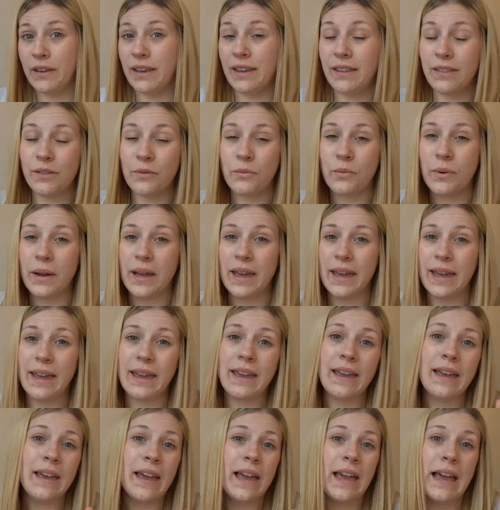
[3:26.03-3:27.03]
Either
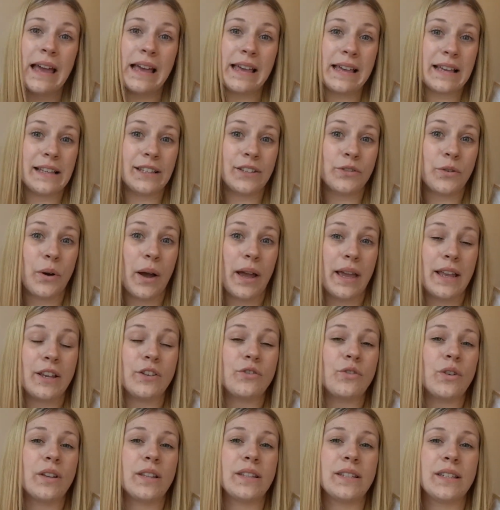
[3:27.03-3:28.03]
way, it's quite
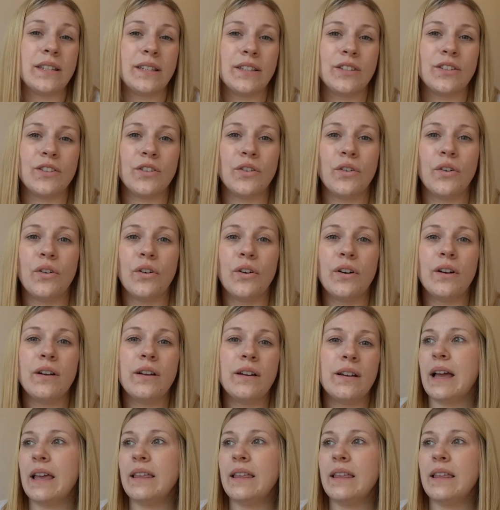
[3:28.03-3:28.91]
interesting to know.